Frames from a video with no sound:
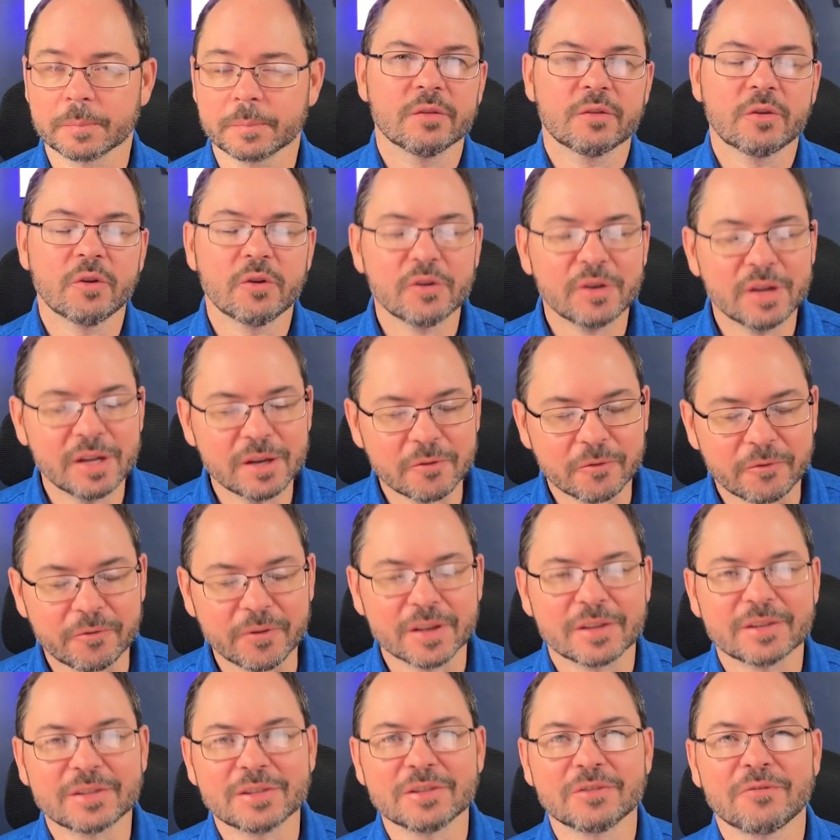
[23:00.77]
So you need to
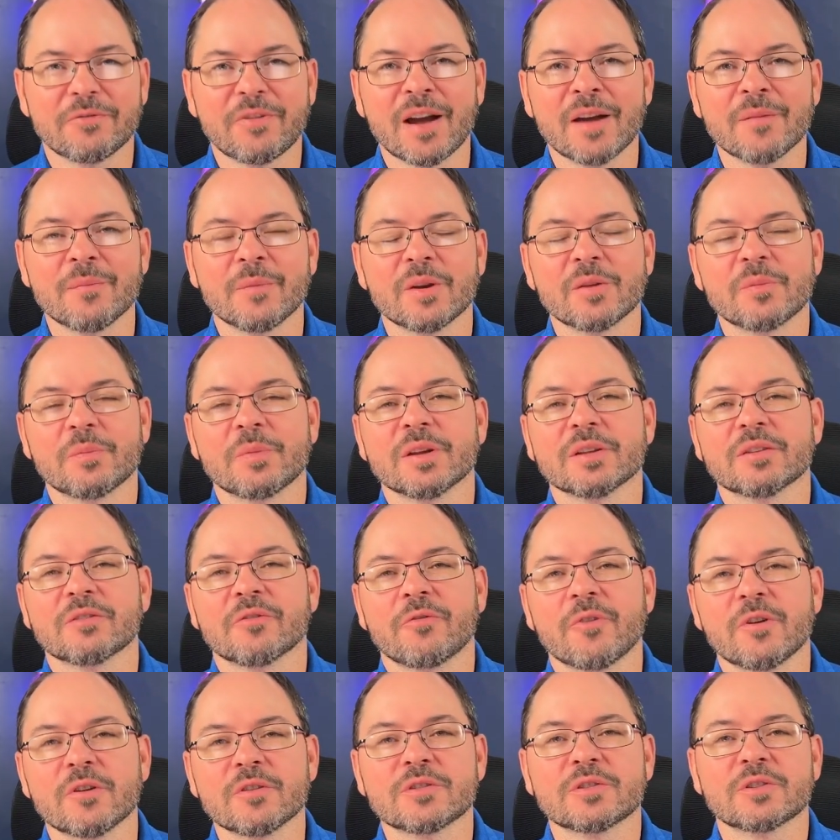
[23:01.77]
fix these 5 money pits
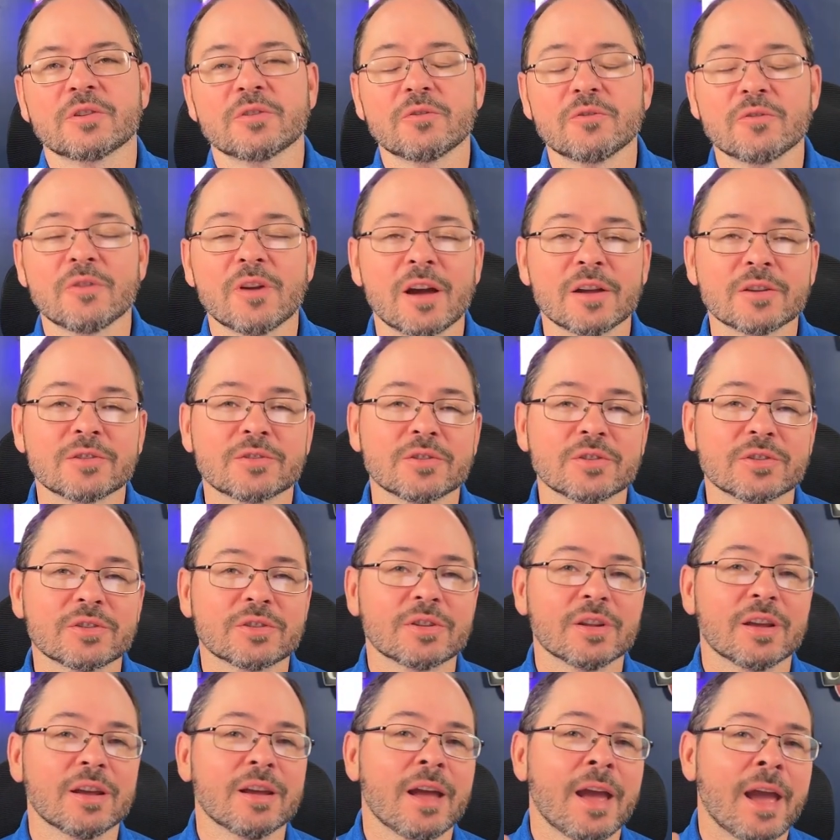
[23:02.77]
first, so you're not
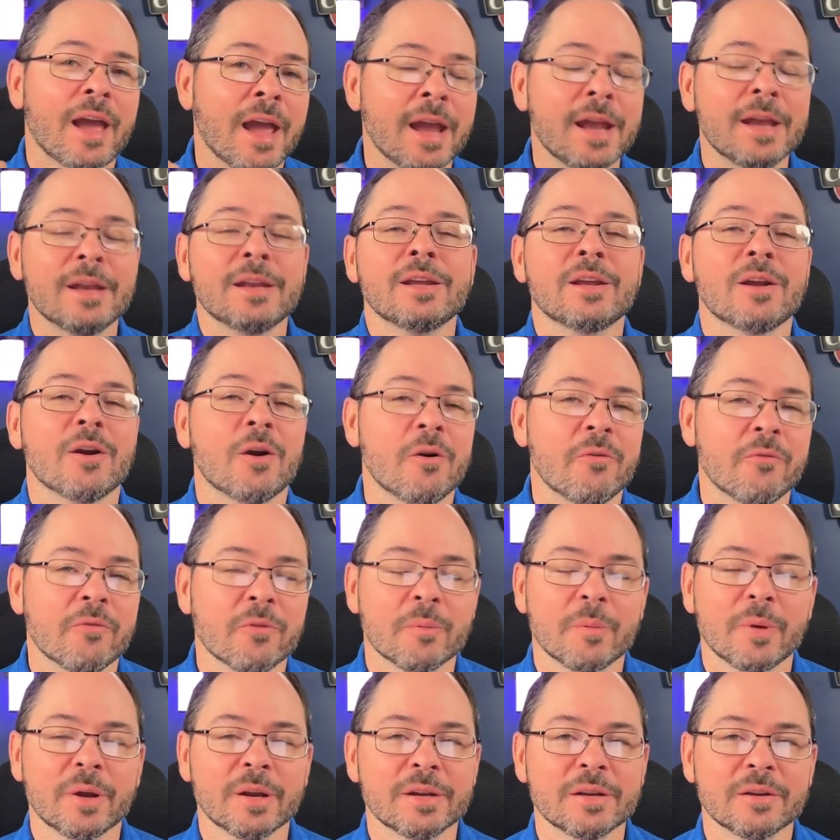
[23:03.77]
just handing over
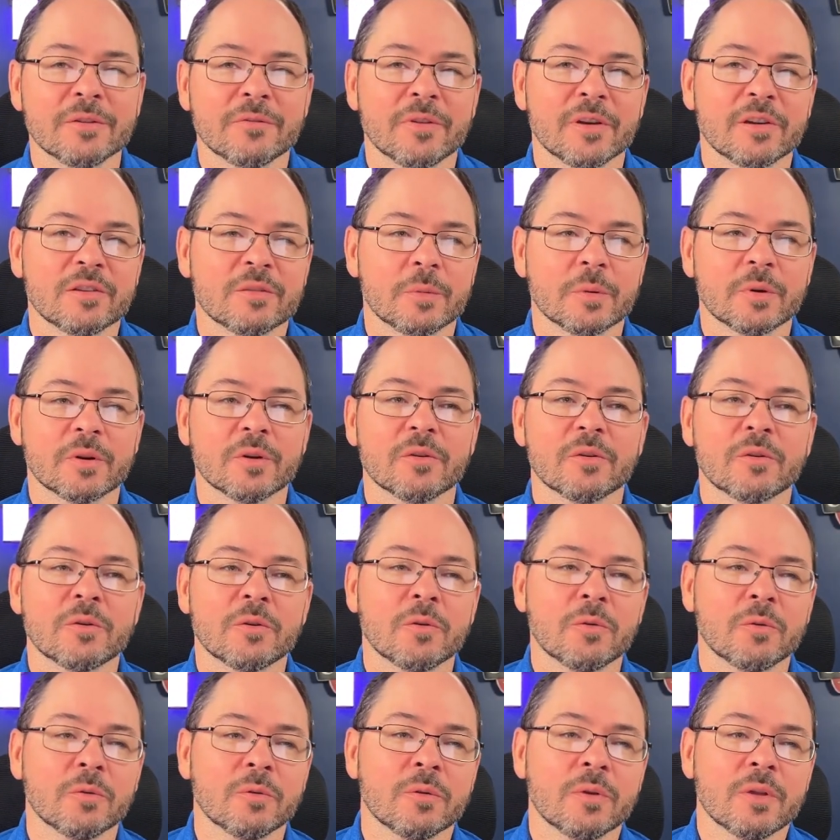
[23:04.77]
money to Facebook and
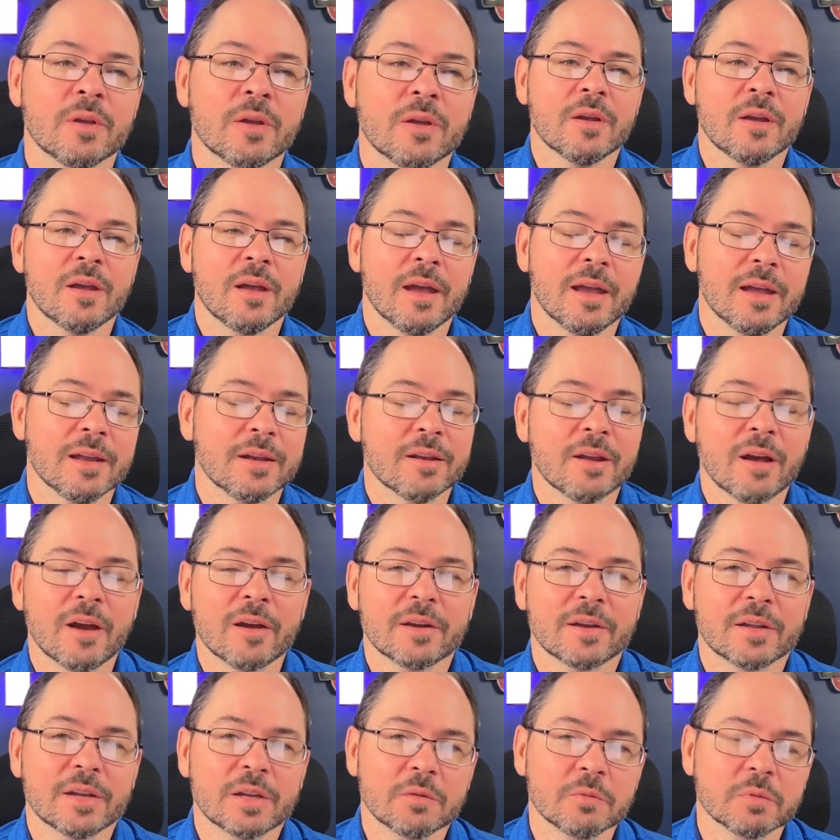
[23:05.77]
Google and not
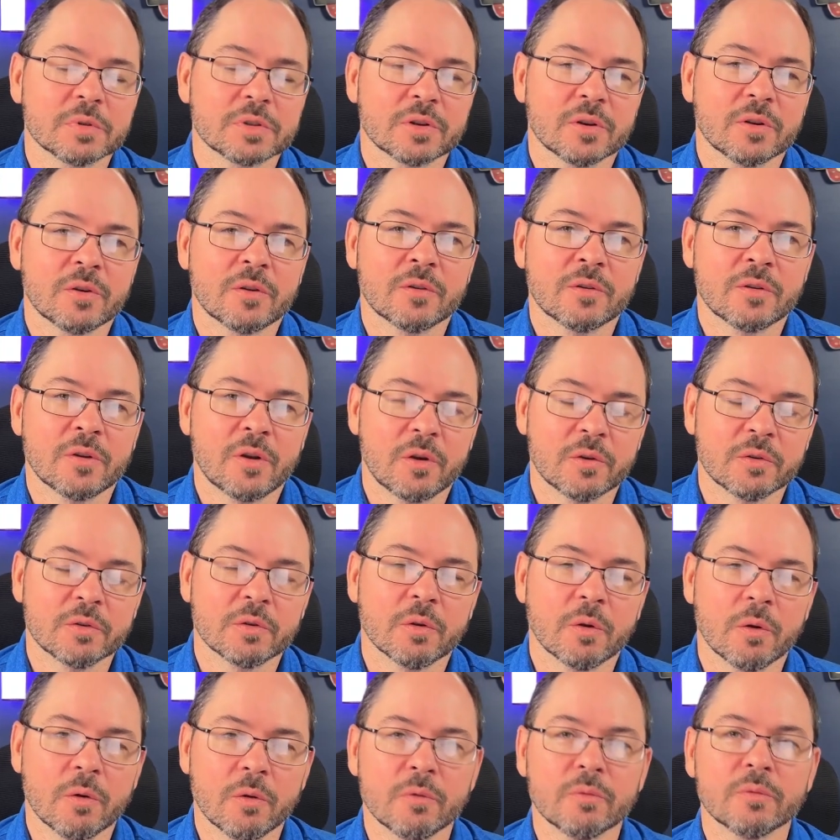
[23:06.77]
getting a return on
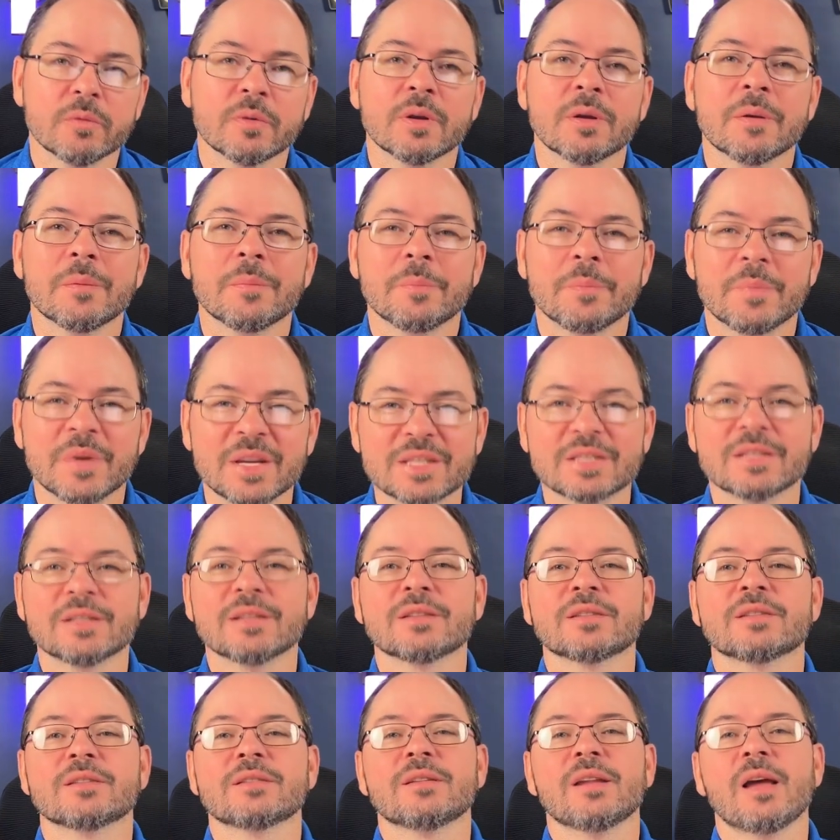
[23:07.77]
your own business.